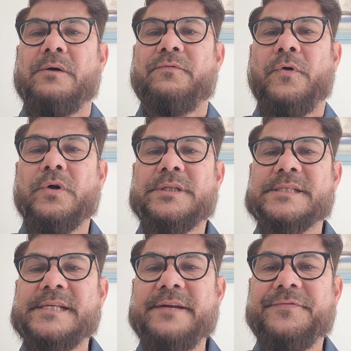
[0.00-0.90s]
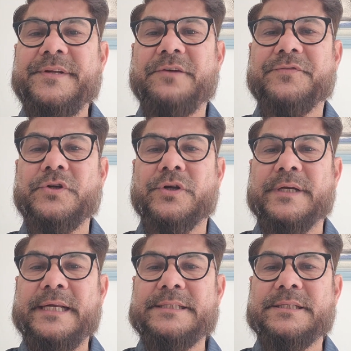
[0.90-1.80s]
For the safety of your
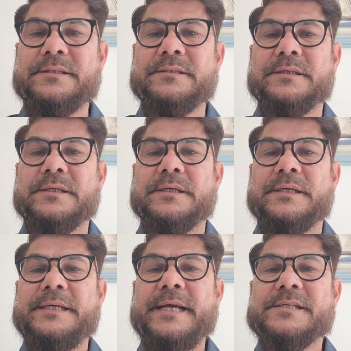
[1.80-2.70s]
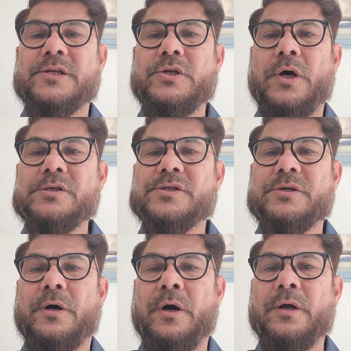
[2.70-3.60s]
religion, he has
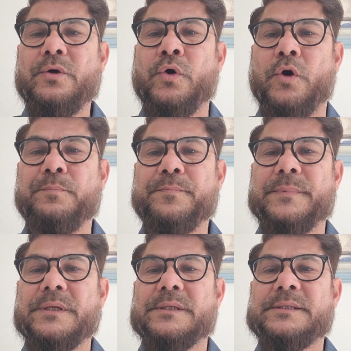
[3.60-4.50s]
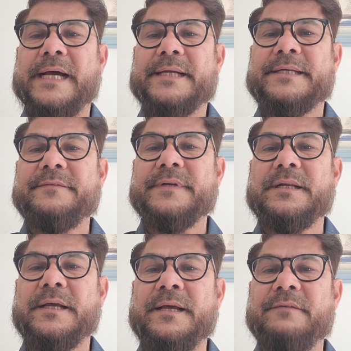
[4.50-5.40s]
lost all hope that he
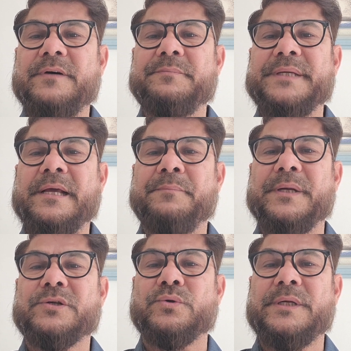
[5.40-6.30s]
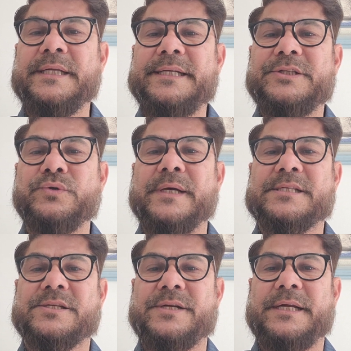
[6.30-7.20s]
will ever be able to lead you
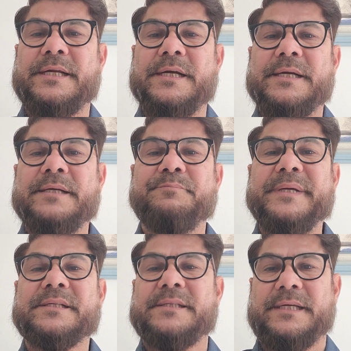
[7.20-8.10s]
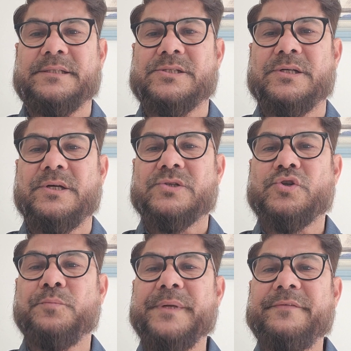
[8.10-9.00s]
astray in big things.
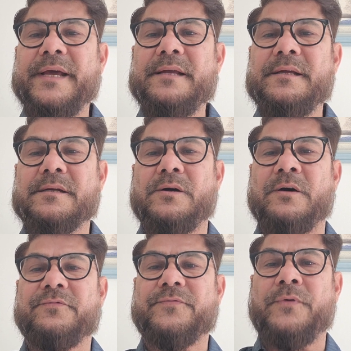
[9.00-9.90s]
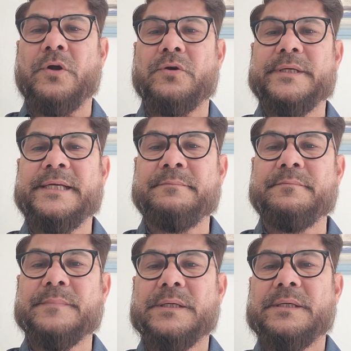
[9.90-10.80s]
So beware of following
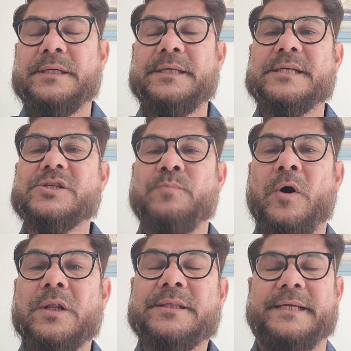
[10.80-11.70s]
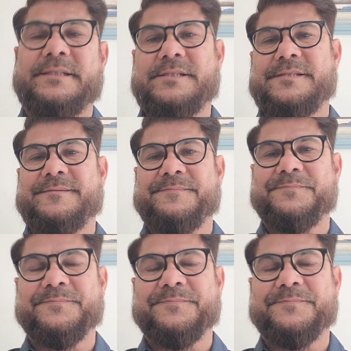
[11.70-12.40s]
him in small things.